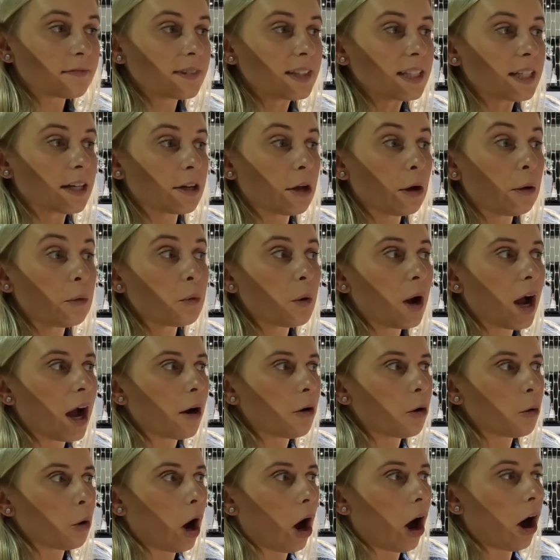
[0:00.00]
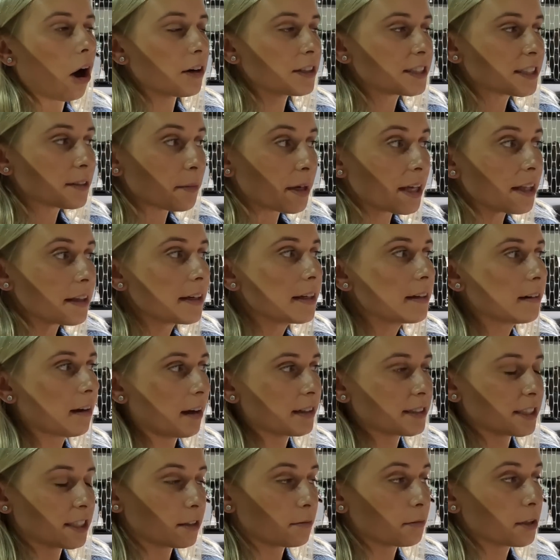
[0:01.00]
You know, ultimately
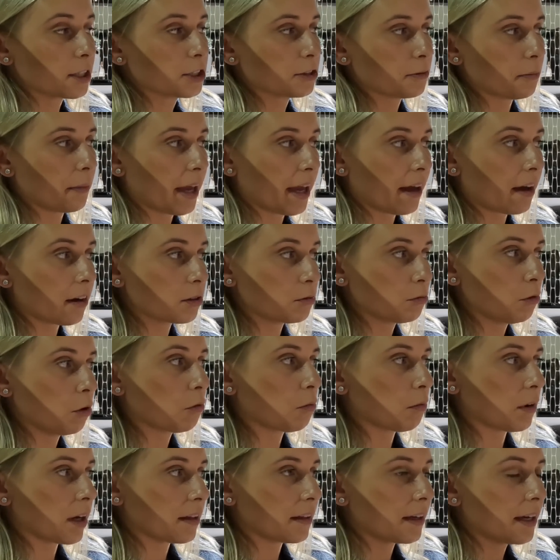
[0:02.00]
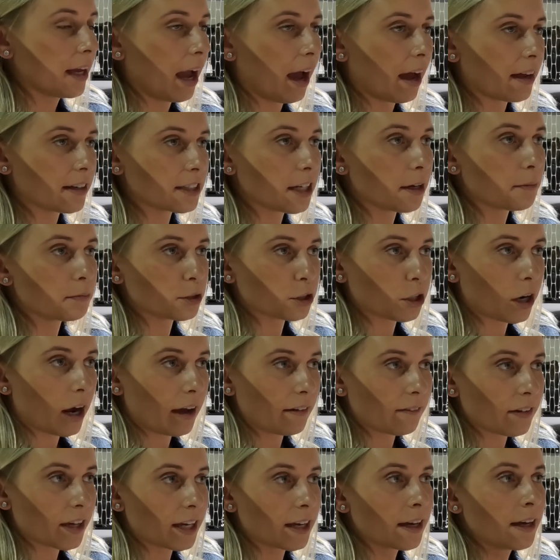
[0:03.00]
customer demand will really end up
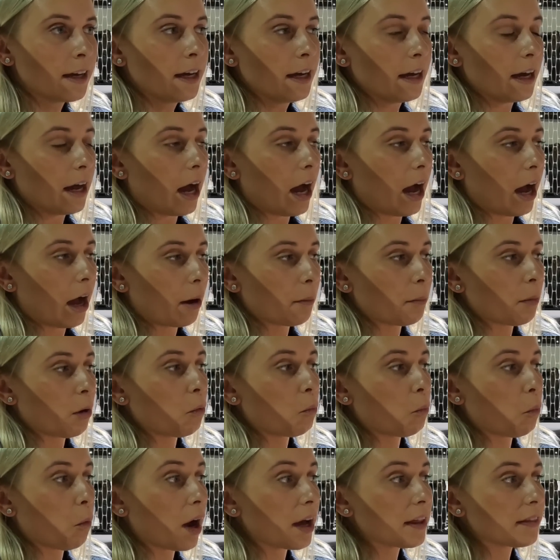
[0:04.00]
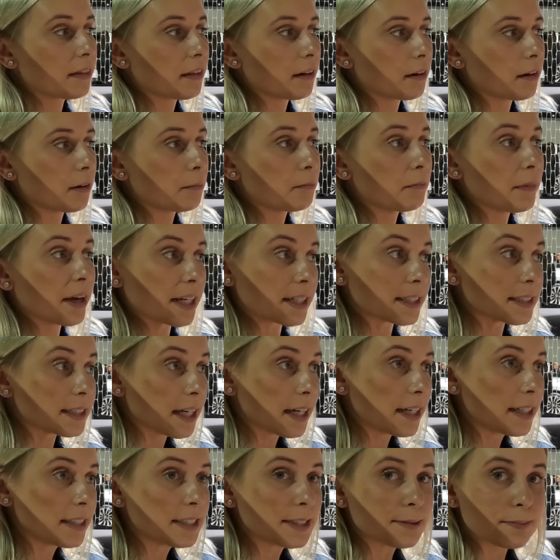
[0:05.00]
driving what the mix
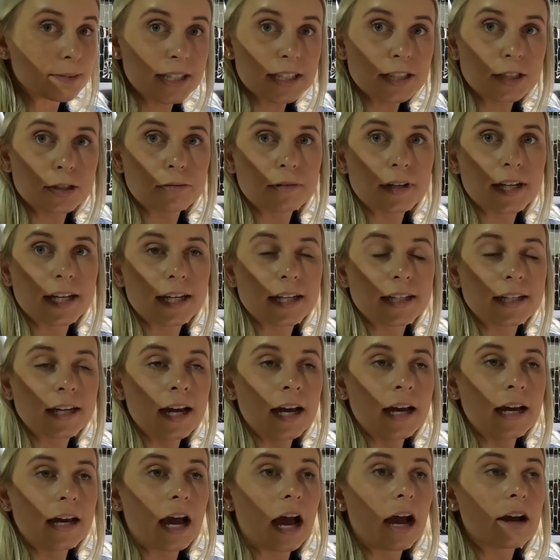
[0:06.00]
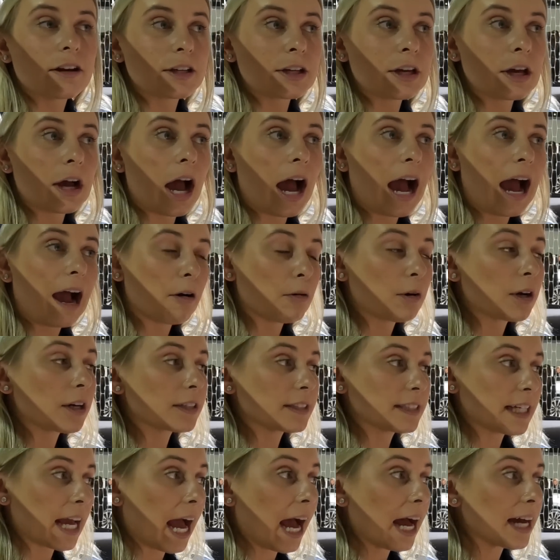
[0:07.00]
is between our
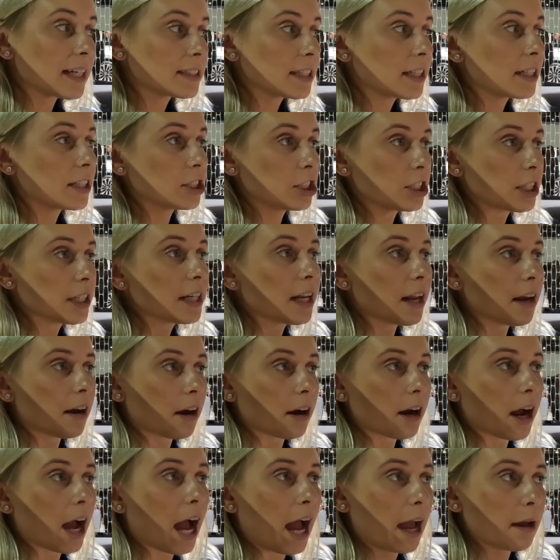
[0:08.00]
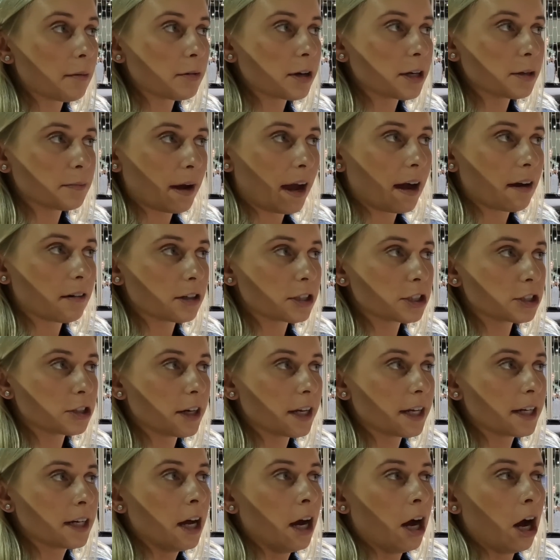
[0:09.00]
gas engine and our hybrid
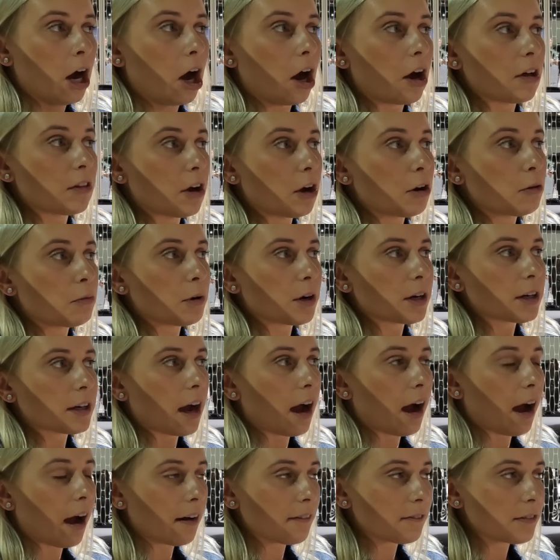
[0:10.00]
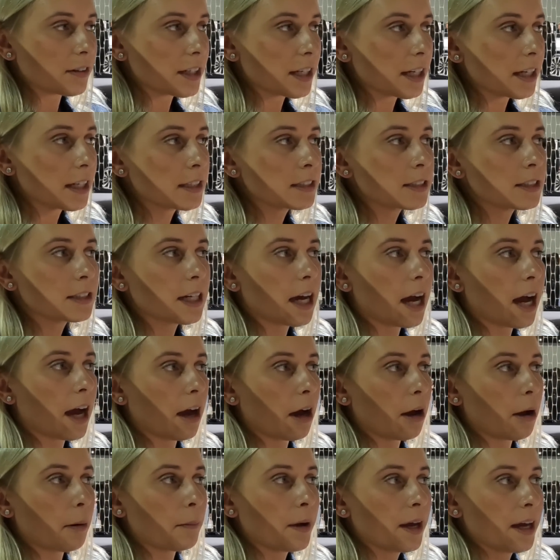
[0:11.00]
powertrain, although we're confident
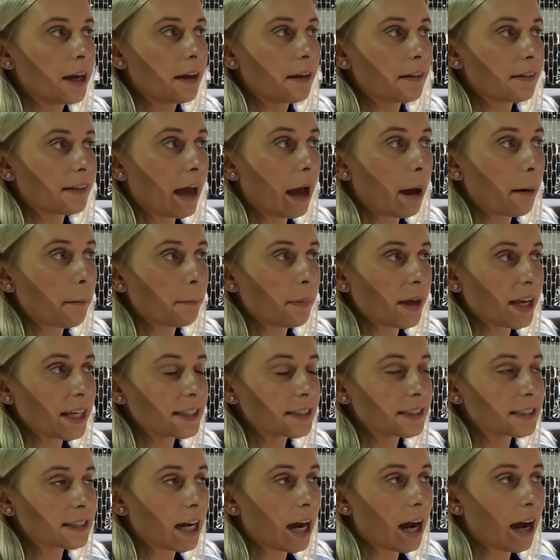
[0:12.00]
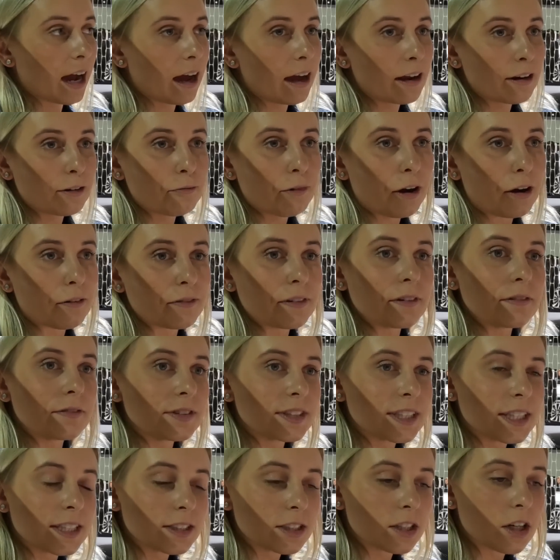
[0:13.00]
that based on what we've
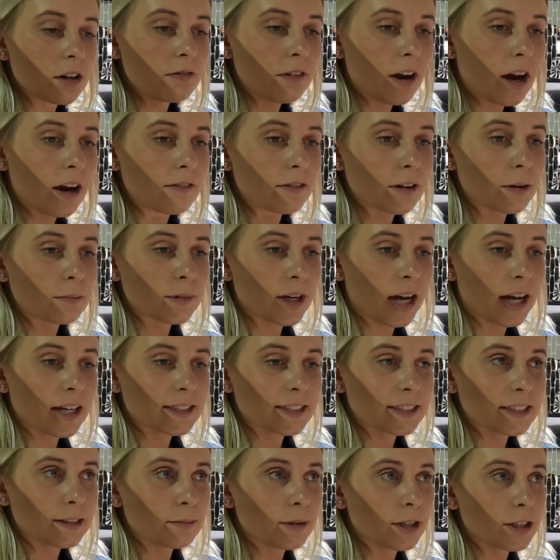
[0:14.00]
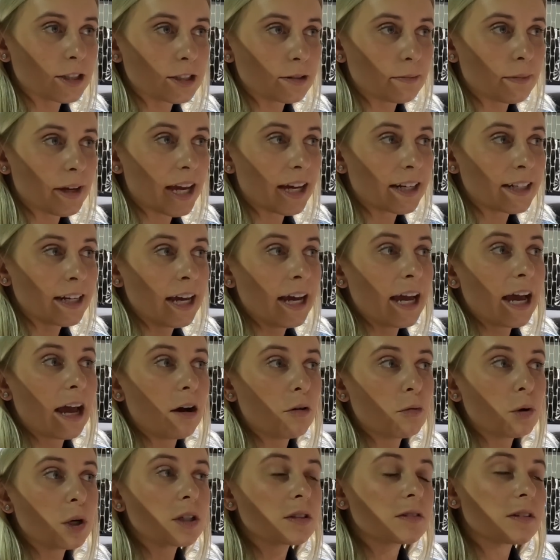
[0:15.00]
seen so far from customer demand, it
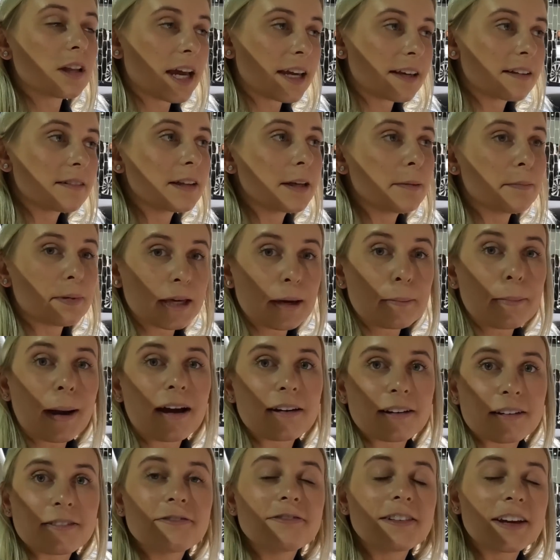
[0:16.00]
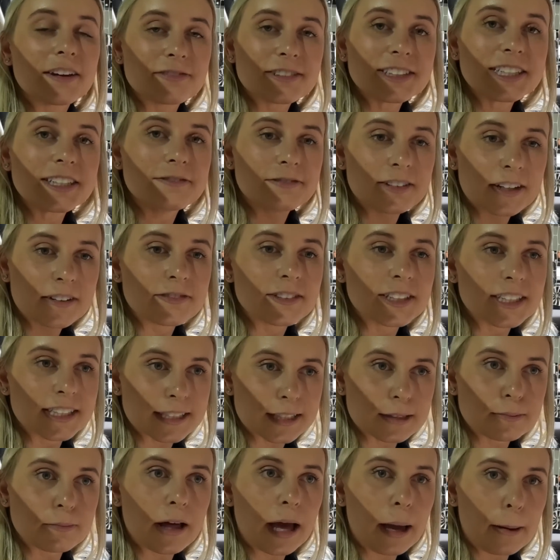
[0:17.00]
will likely be about a 50-50
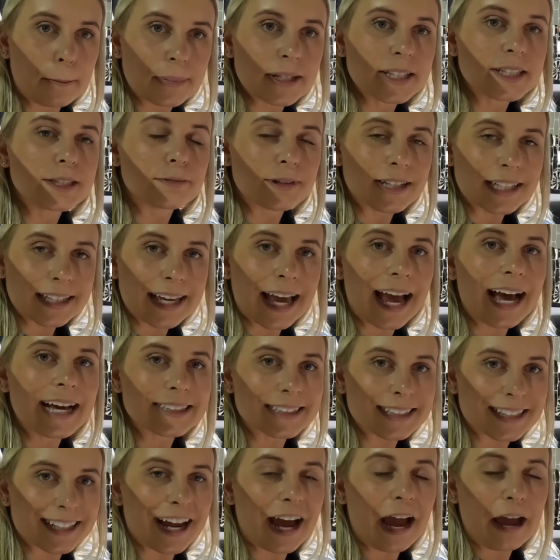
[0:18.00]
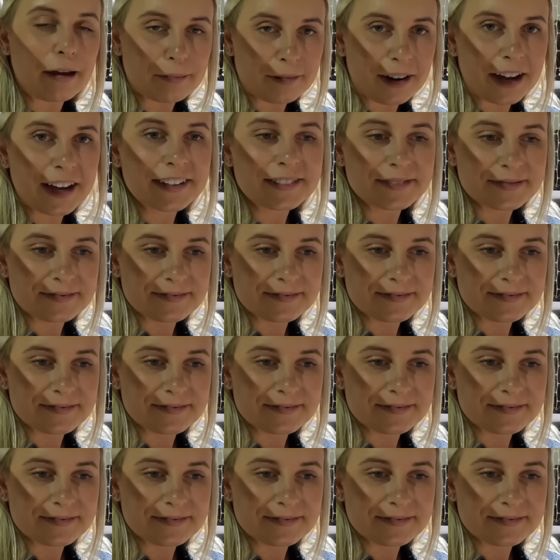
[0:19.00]
split between gas and hybrid.